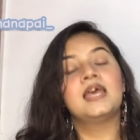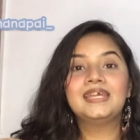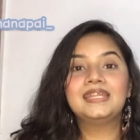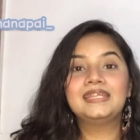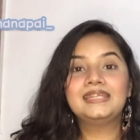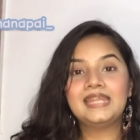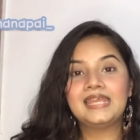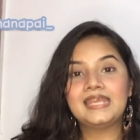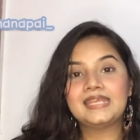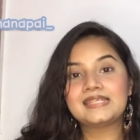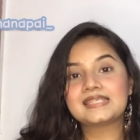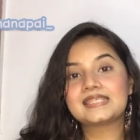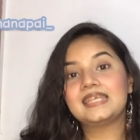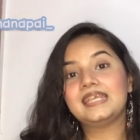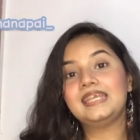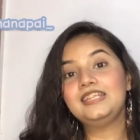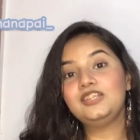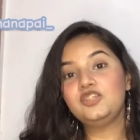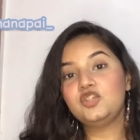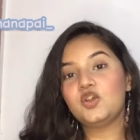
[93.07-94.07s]
Next,
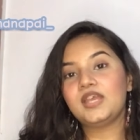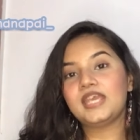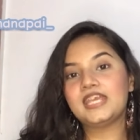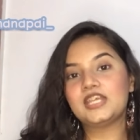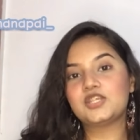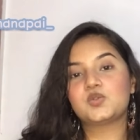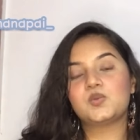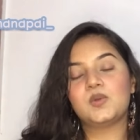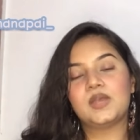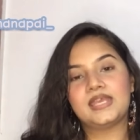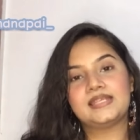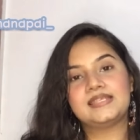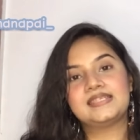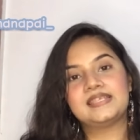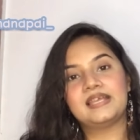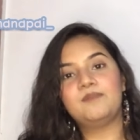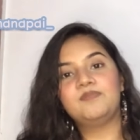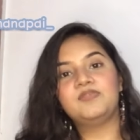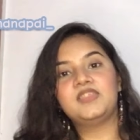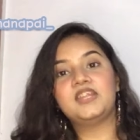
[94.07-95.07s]
in your A2
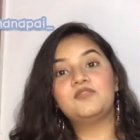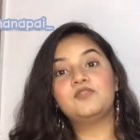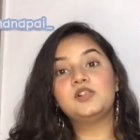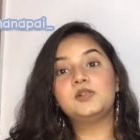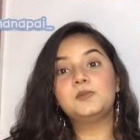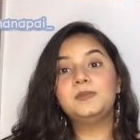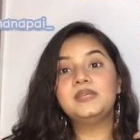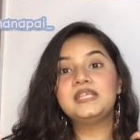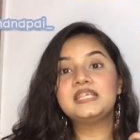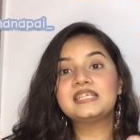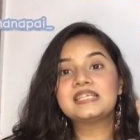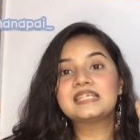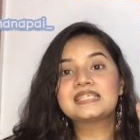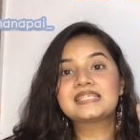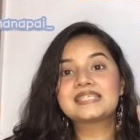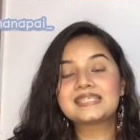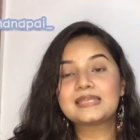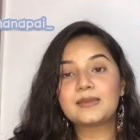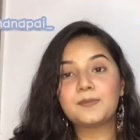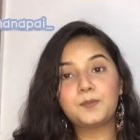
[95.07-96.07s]
exam, there will be
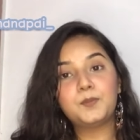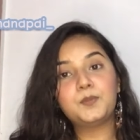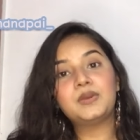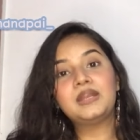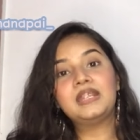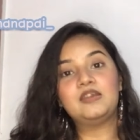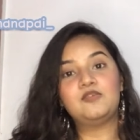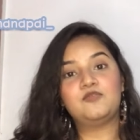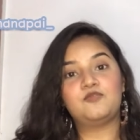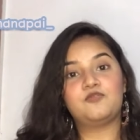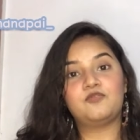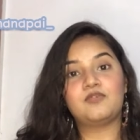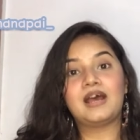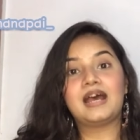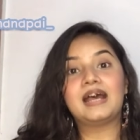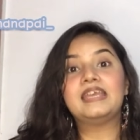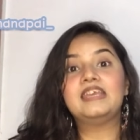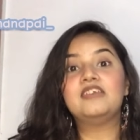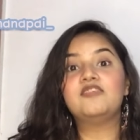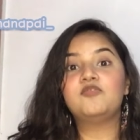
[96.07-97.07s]
separate
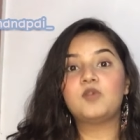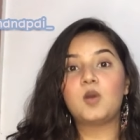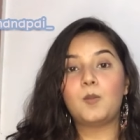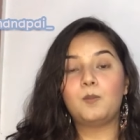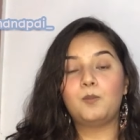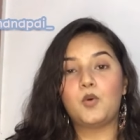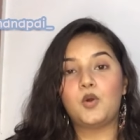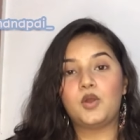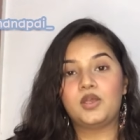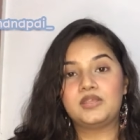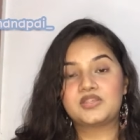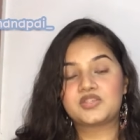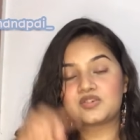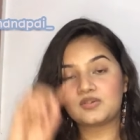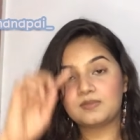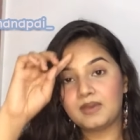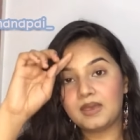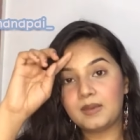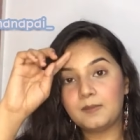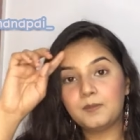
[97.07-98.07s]
5 points
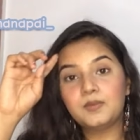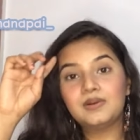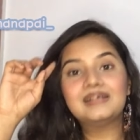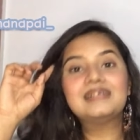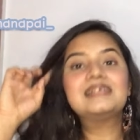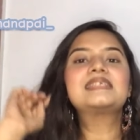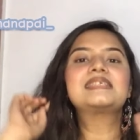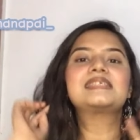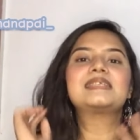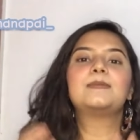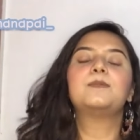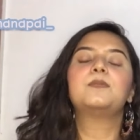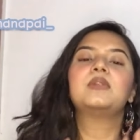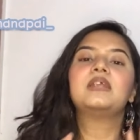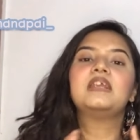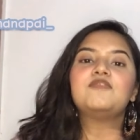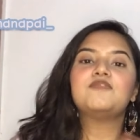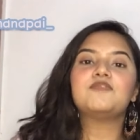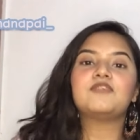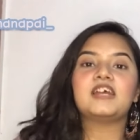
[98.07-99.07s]
remember
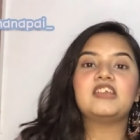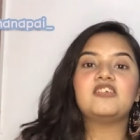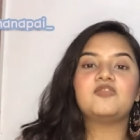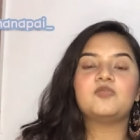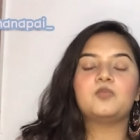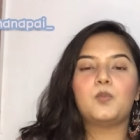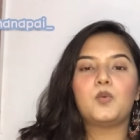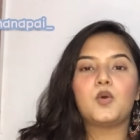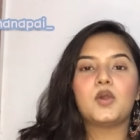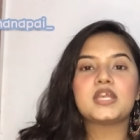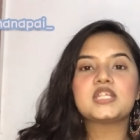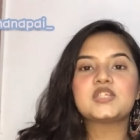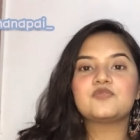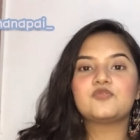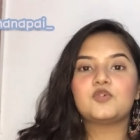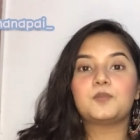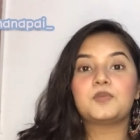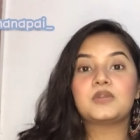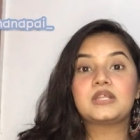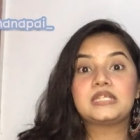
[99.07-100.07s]
separate five points
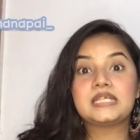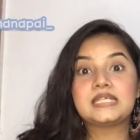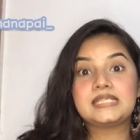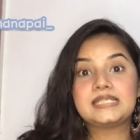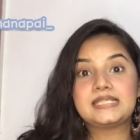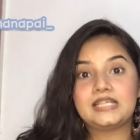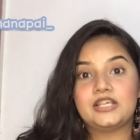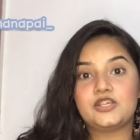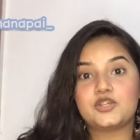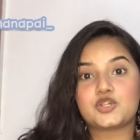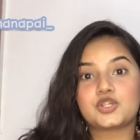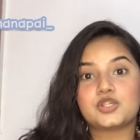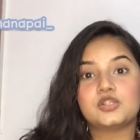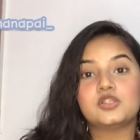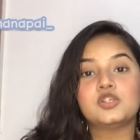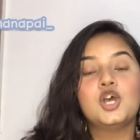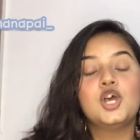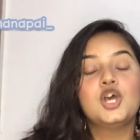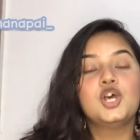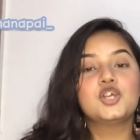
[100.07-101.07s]
for pronunciation
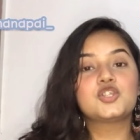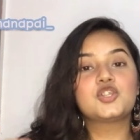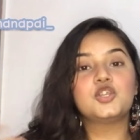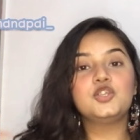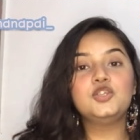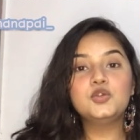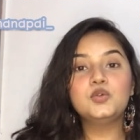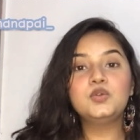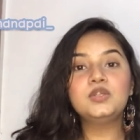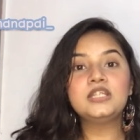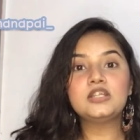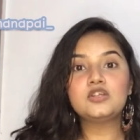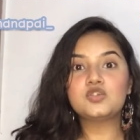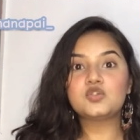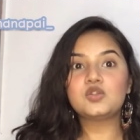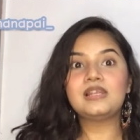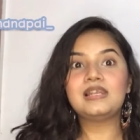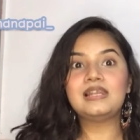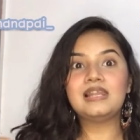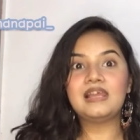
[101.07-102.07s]
so you need to
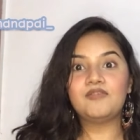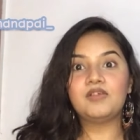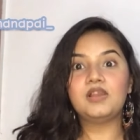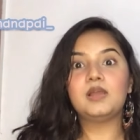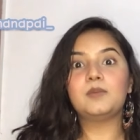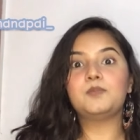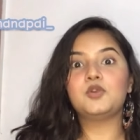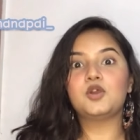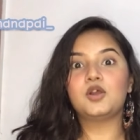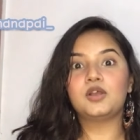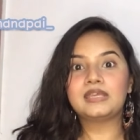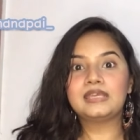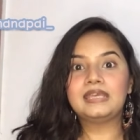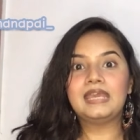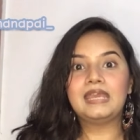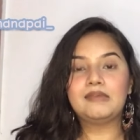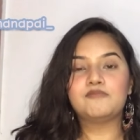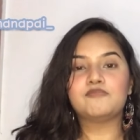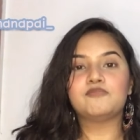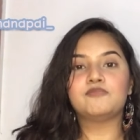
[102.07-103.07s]
level up your
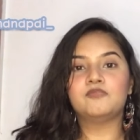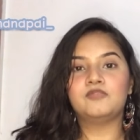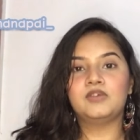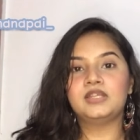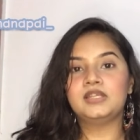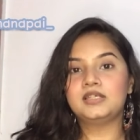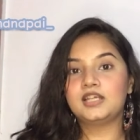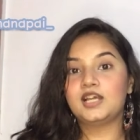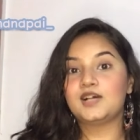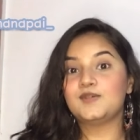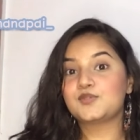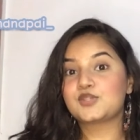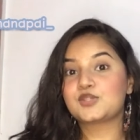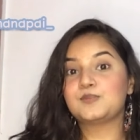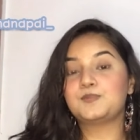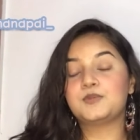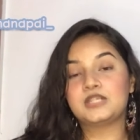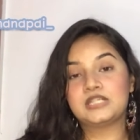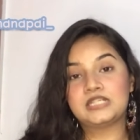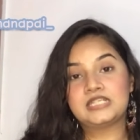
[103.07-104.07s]
game when it comes to
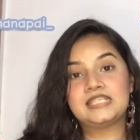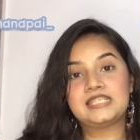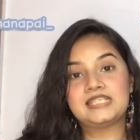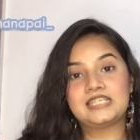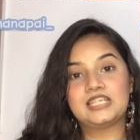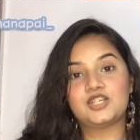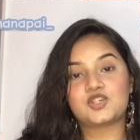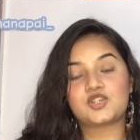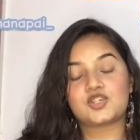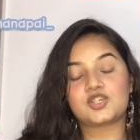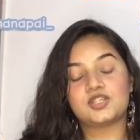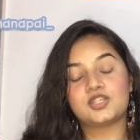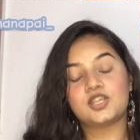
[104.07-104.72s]
pronunciation